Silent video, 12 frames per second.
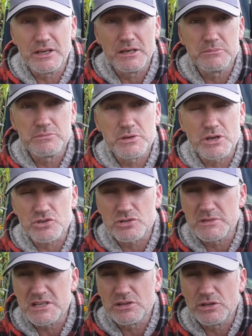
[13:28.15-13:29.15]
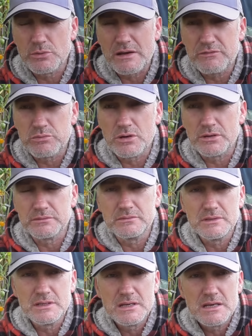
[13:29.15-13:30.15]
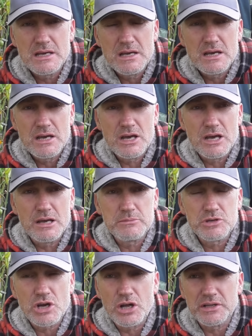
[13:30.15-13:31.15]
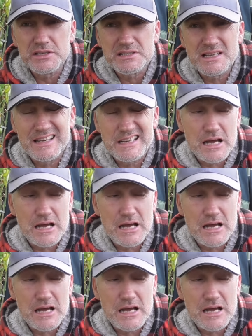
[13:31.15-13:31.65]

Um, we've got some Igloo F one um, collies there.